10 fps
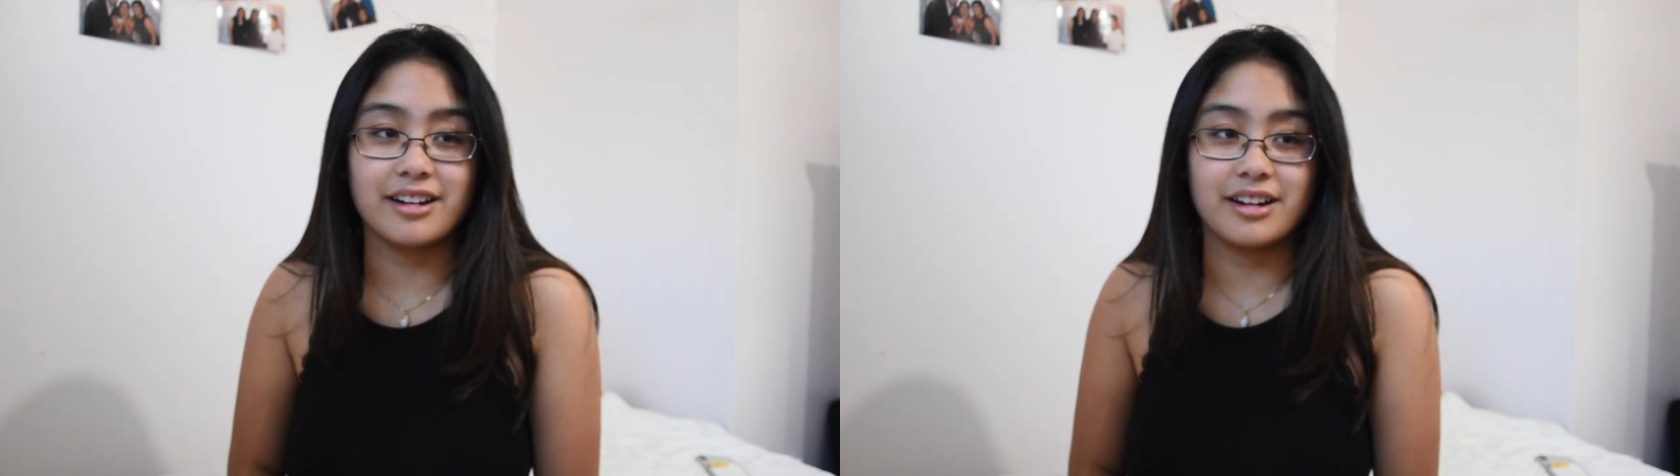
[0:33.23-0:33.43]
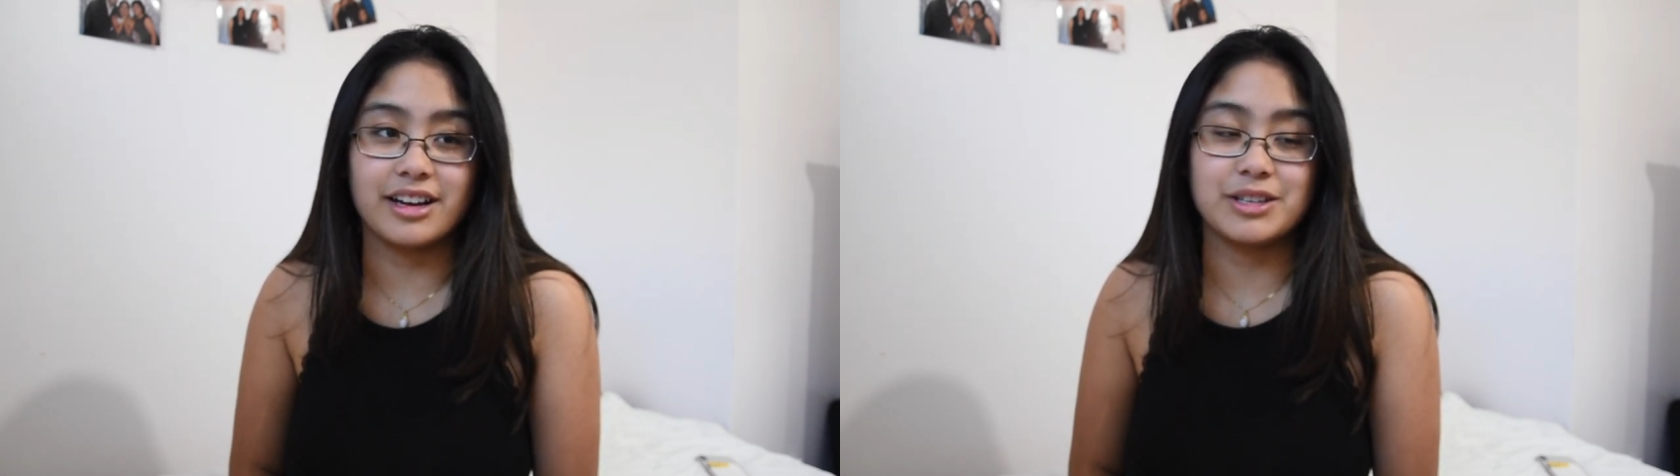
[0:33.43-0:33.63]

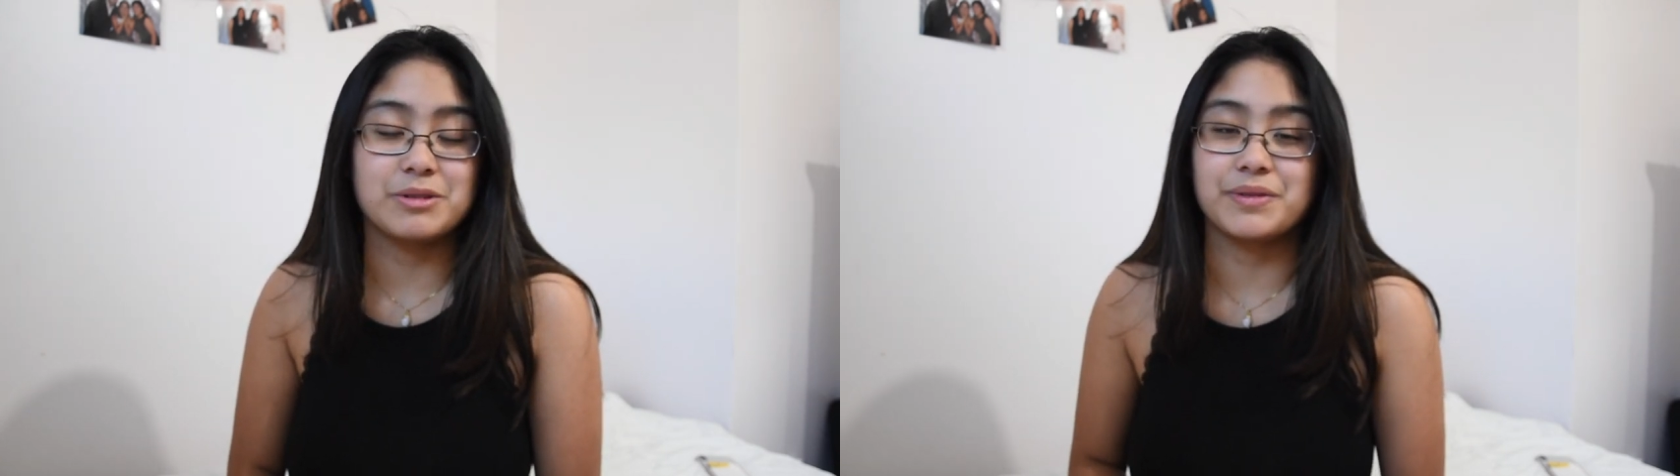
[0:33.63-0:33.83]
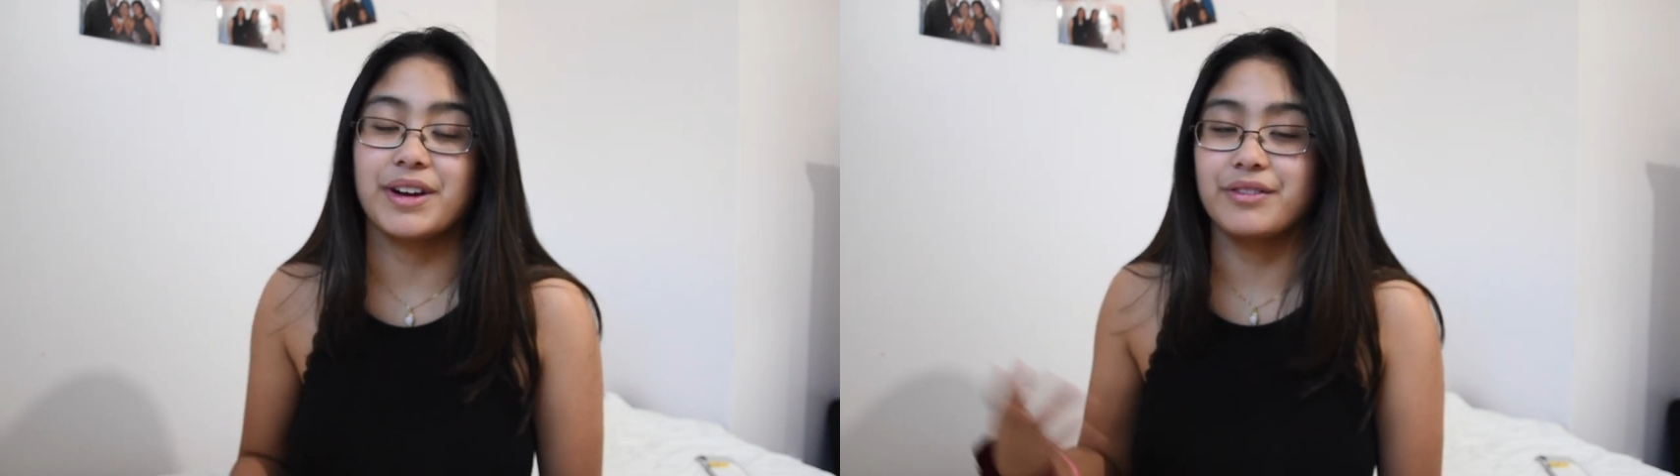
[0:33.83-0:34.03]
I
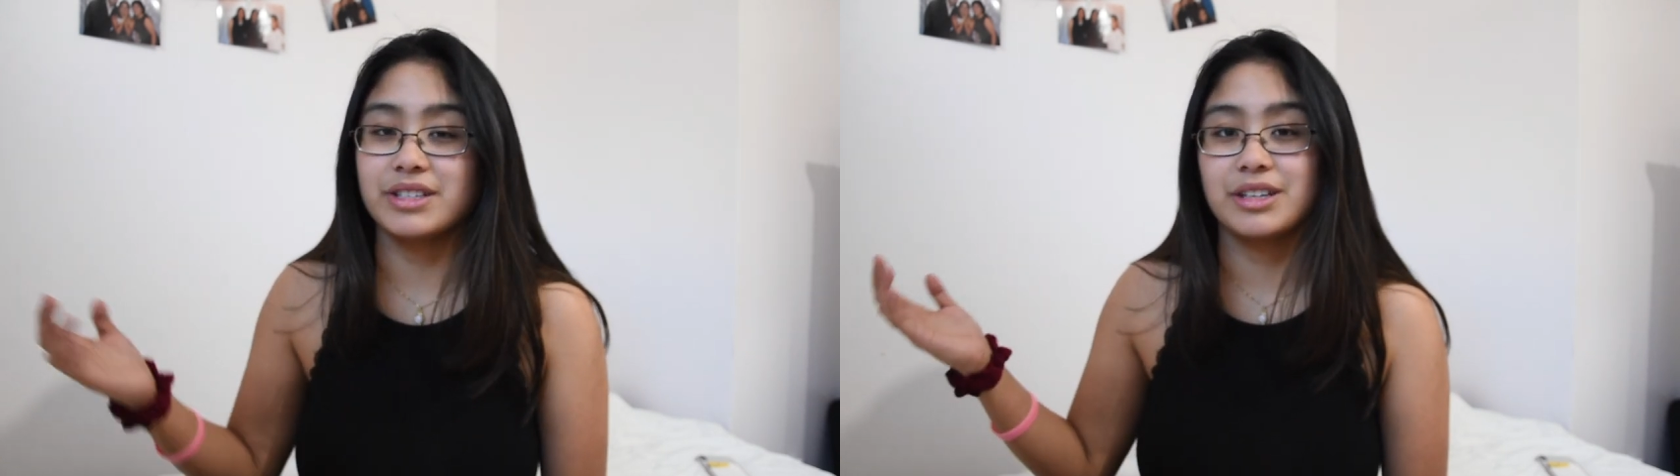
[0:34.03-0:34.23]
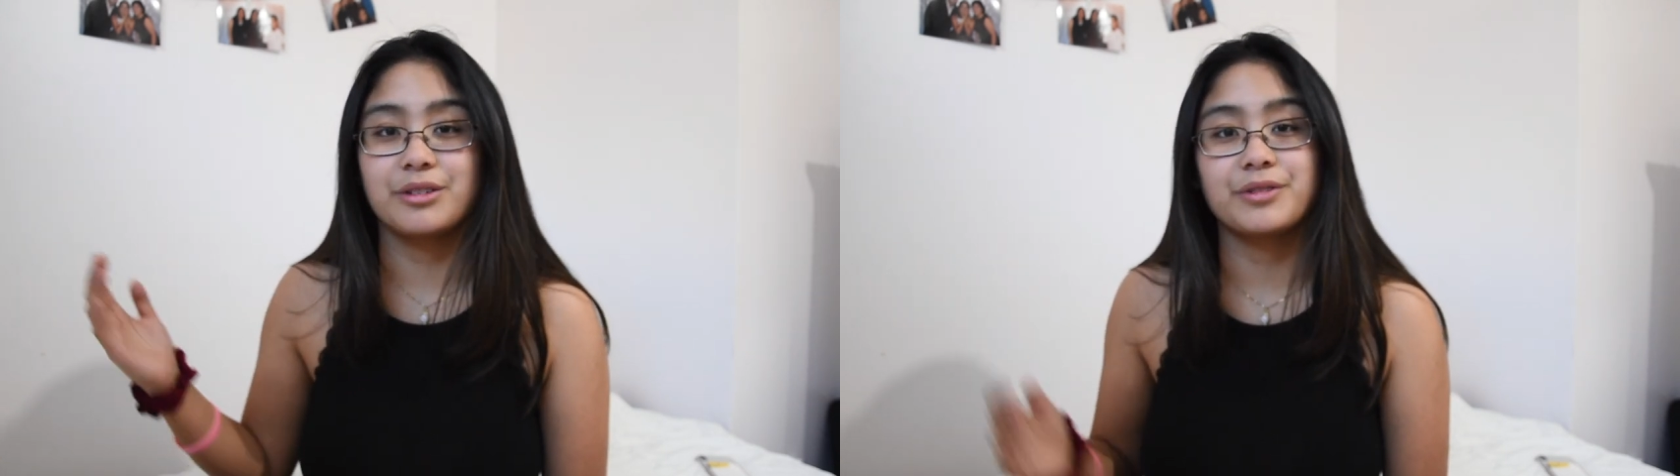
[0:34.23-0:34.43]
use for every
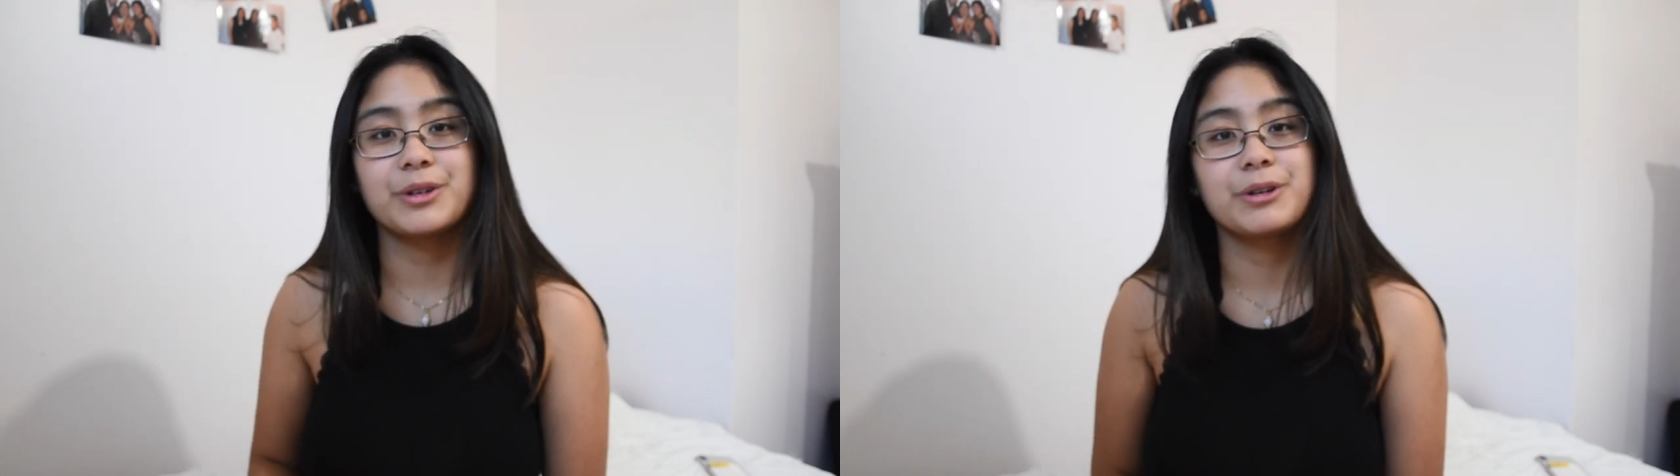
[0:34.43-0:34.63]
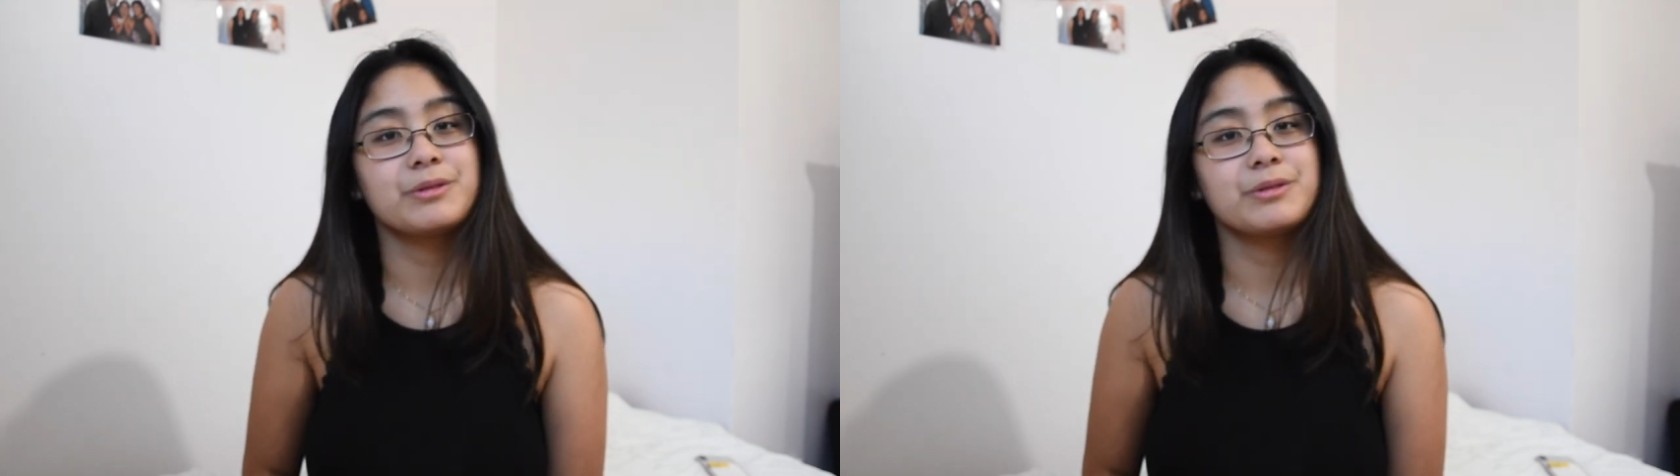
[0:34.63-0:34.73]
single photo,